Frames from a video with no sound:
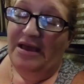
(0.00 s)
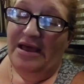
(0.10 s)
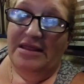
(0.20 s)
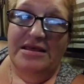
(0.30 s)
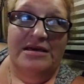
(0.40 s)

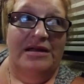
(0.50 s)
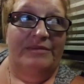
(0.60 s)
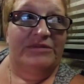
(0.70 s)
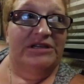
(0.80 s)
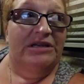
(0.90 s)
then I'm
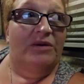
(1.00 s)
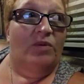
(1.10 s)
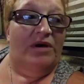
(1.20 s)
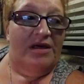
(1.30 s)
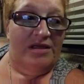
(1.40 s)
dealing
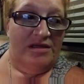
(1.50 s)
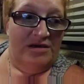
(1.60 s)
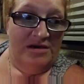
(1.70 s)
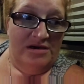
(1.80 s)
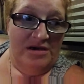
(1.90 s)
with
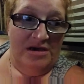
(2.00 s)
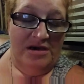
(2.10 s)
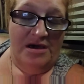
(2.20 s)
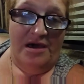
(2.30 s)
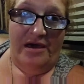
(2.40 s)

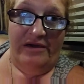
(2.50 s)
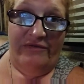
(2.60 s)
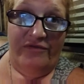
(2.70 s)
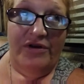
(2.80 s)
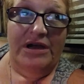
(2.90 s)
a
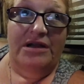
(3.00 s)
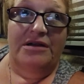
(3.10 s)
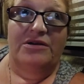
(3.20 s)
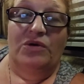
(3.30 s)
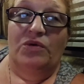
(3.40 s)
friend
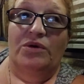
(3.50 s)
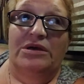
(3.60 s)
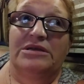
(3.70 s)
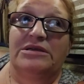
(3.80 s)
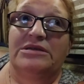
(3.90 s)
who
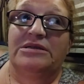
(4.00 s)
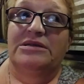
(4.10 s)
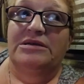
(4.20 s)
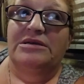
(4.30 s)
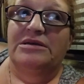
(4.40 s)
is
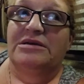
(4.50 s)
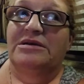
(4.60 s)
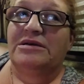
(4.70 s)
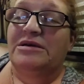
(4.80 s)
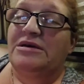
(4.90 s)

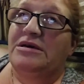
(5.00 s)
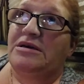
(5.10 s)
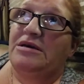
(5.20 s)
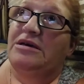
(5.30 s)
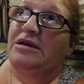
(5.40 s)

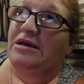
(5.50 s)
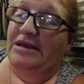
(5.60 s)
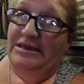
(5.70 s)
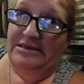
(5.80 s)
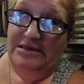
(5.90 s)
in a
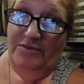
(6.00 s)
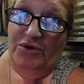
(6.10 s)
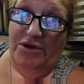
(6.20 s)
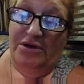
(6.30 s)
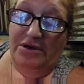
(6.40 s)
deep
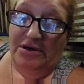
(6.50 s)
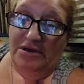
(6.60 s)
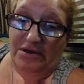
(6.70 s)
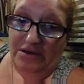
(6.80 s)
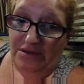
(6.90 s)

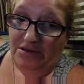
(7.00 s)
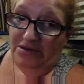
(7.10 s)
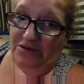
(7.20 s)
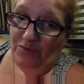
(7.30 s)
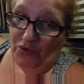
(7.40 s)

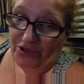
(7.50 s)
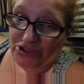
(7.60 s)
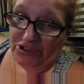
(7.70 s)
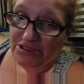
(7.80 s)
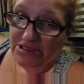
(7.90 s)

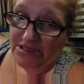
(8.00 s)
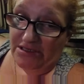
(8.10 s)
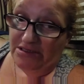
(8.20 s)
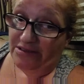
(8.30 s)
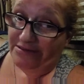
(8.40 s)
depression,
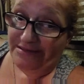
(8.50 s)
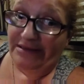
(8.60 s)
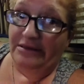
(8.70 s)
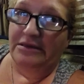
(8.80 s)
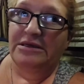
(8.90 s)
to say
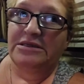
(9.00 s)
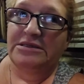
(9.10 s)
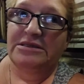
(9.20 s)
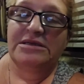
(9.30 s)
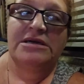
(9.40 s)
the least.